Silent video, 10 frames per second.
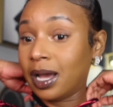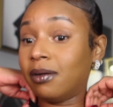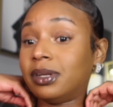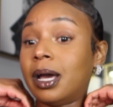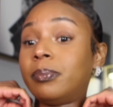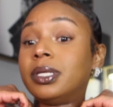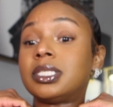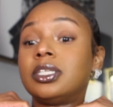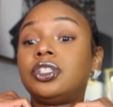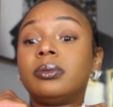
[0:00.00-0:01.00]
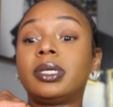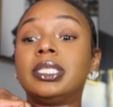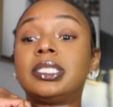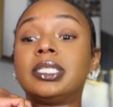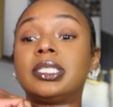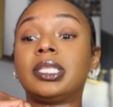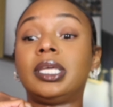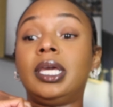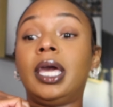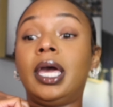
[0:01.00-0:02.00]
I have not been to the gym
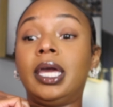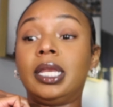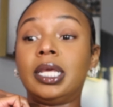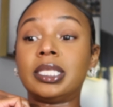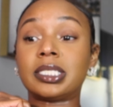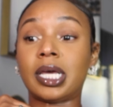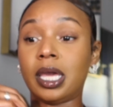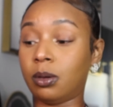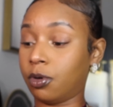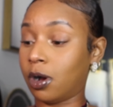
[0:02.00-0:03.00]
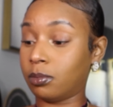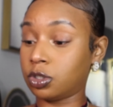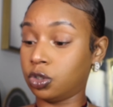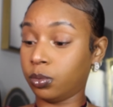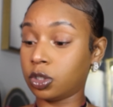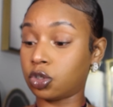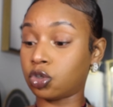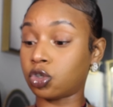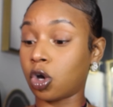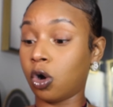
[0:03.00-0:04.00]
consistently and it's like bro I was doing
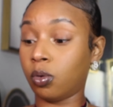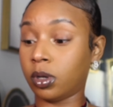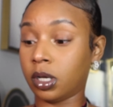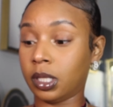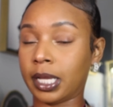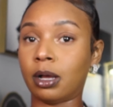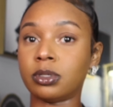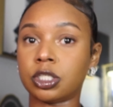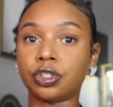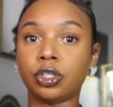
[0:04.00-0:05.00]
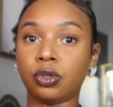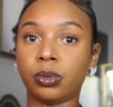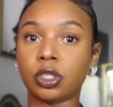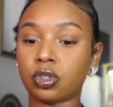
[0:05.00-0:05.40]
so good like I was literally doing